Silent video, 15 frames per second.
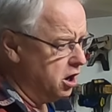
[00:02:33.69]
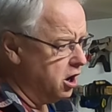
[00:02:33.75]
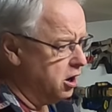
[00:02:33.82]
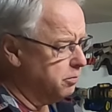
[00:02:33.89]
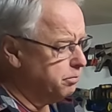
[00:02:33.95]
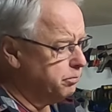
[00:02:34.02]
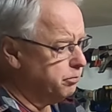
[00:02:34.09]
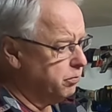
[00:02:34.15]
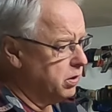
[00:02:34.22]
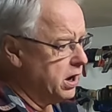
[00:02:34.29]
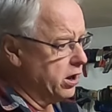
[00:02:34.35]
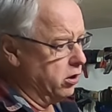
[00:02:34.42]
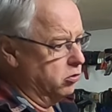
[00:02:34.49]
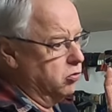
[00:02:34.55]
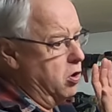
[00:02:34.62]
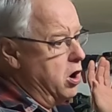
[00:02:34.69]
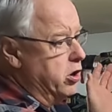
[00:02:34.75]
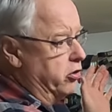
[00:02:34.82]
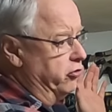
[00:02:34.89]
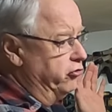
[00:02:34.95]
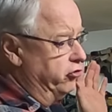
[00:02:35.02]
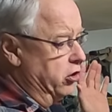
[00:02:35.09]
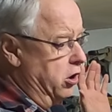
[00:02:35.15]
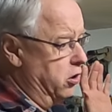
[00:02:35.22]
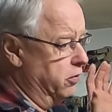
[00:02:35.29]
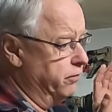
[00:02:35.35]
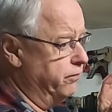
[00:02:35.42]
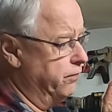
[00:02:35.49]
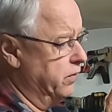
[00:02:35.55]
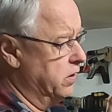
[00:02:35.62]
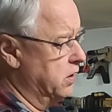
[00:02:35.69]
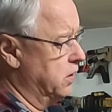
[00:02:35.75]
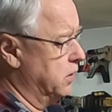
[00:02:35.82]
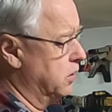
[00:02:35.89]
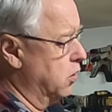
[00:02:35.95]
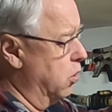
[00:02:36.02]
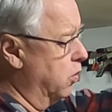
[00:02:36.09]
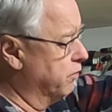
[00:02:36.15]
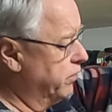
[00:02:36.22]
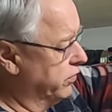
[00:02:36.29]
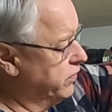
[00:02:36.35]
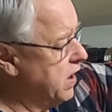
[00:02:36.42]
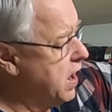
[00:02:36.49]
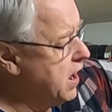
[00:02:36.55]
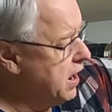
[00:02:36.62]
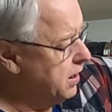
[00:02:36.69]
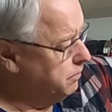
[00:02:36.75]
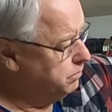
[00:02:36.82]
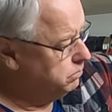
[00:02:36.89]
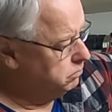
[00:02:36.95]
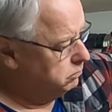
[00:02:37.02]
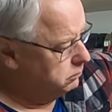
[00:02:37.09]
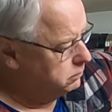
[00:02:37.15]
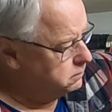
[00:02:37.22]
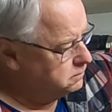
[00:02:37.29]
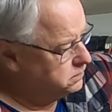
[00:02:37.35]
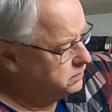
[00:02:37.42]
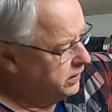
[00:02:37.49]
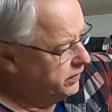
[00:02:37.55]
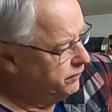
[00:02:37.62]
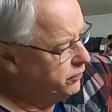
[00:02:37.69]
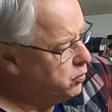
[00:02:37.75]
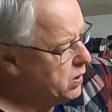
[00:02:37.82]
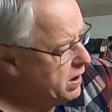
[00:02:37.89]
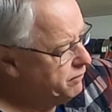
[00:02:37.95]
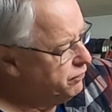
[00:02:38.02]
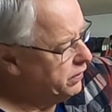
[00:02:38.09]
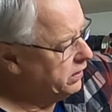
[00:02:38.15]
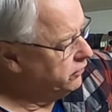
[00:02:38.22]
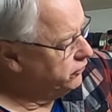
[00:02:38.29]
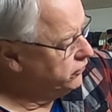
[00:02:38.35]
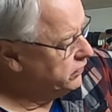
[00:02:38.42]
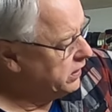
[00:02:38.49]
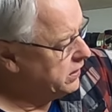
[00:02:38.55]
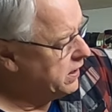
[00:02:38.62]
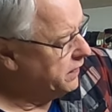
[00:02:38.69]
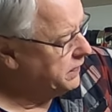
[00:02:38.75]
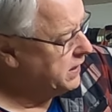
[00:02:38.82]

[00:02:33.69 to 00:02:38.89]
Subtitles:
on a longer shelf, over time, if you have things sitting